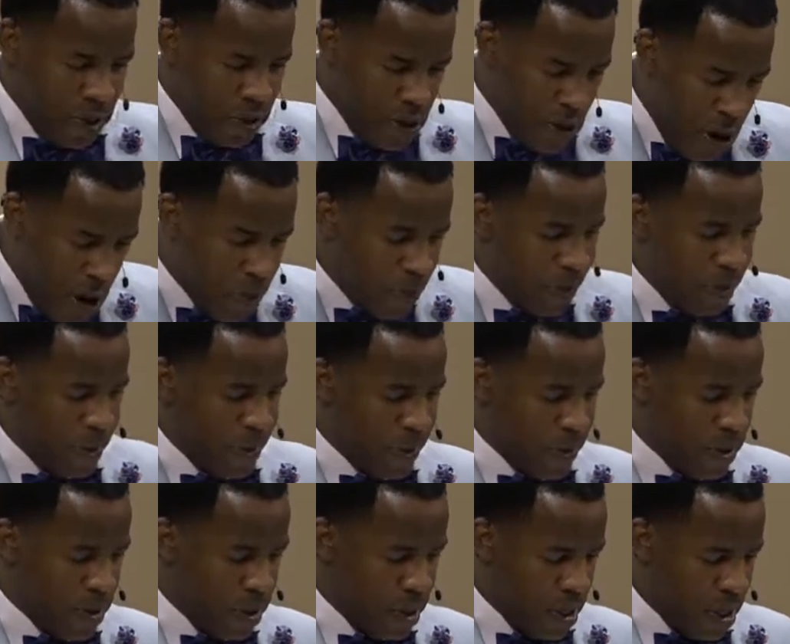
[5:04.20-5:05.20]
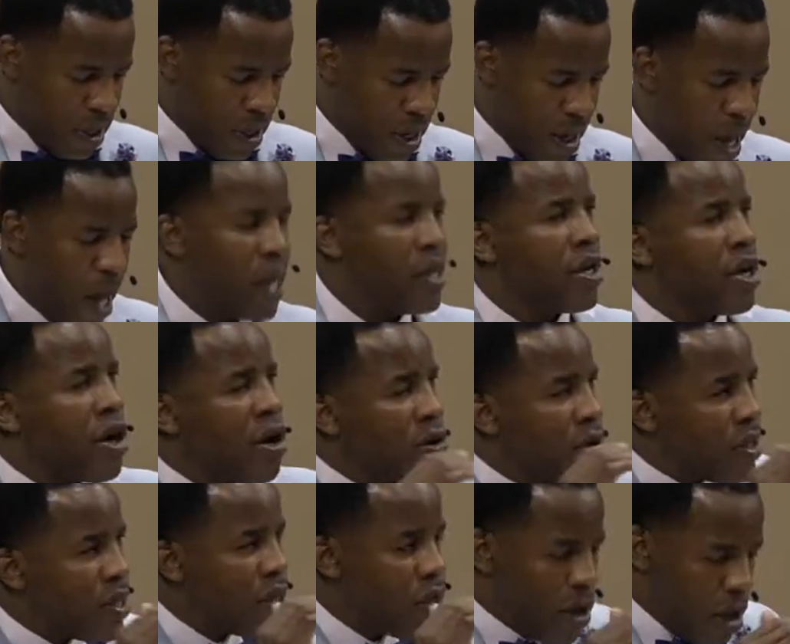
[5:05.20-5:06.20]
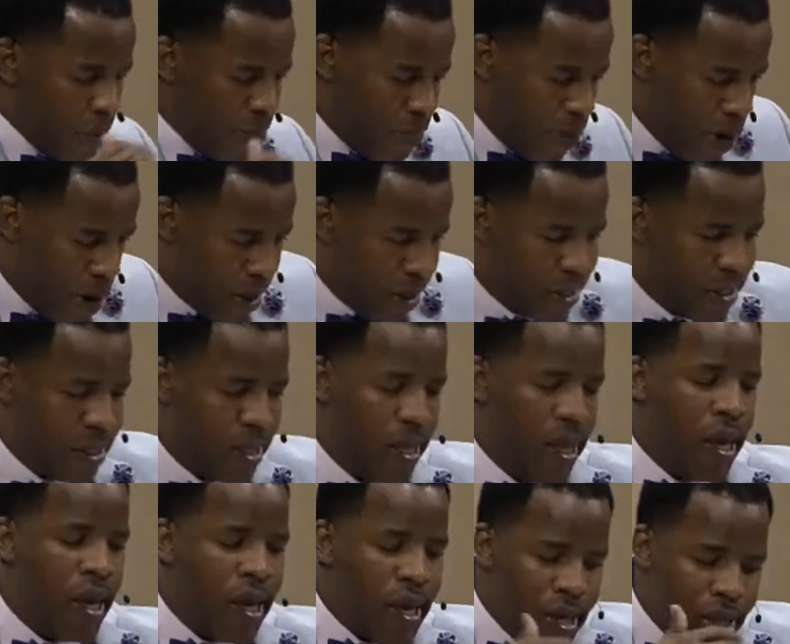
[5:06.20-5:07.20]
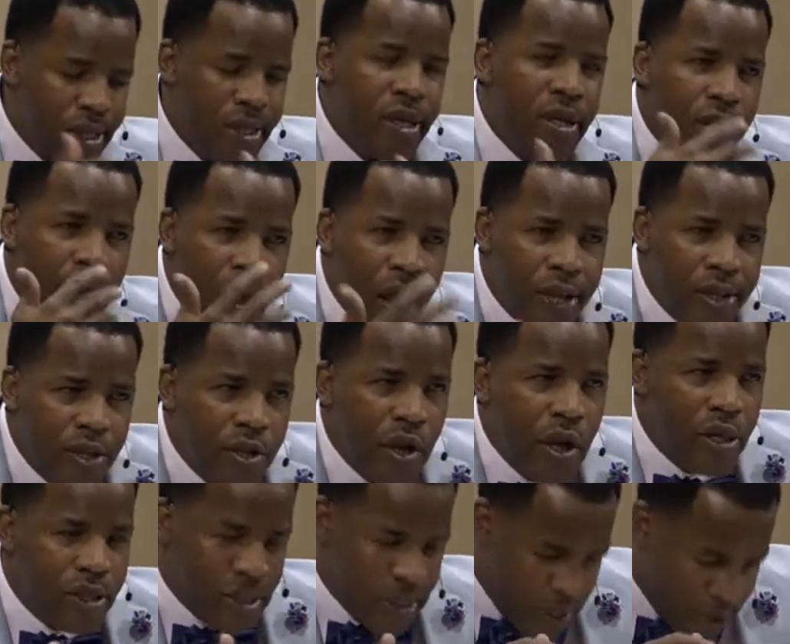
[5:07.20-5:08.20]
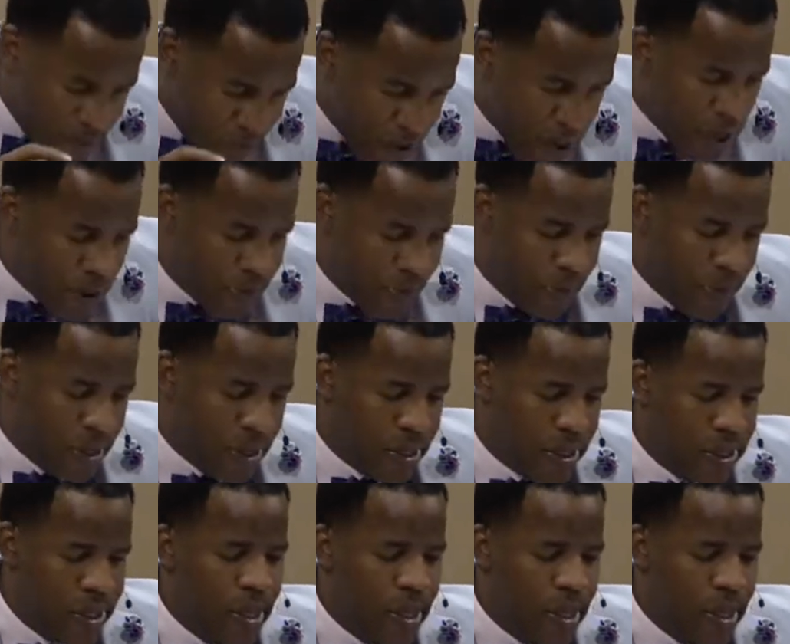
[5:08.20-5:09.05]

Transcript: young people at a critical point in their adult development